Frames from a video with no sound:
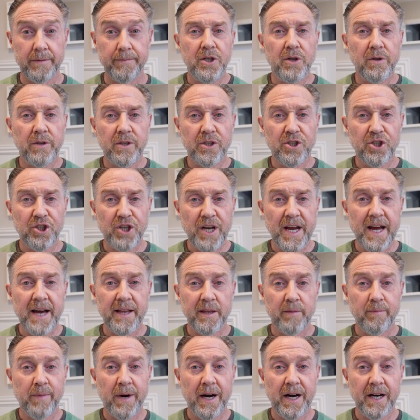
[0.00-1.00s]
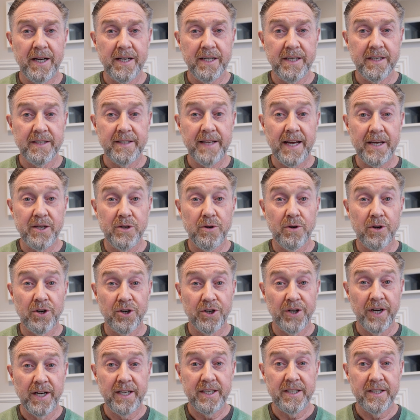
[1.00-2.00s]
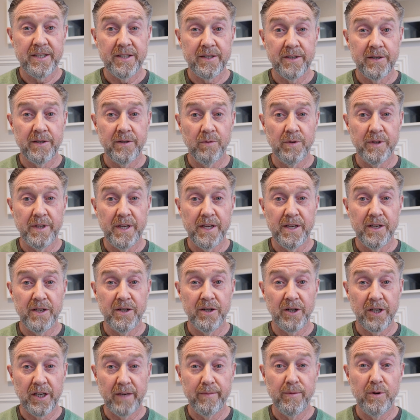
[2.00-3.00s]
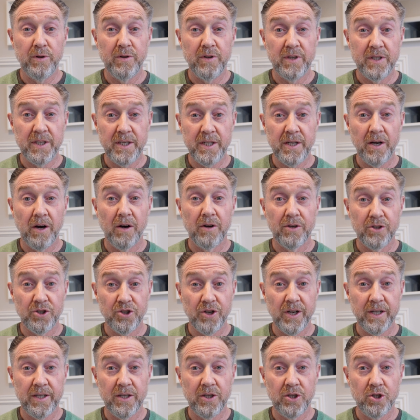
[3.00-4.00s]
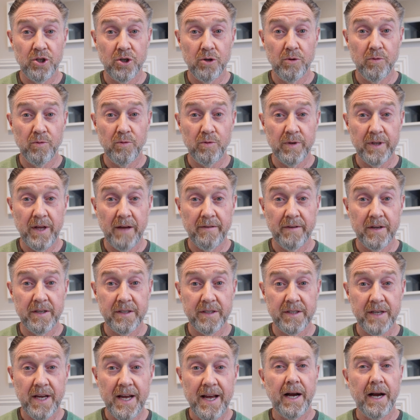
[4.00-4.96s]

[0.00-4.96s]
You can share the pies that you create within the community on Trading 2 with others,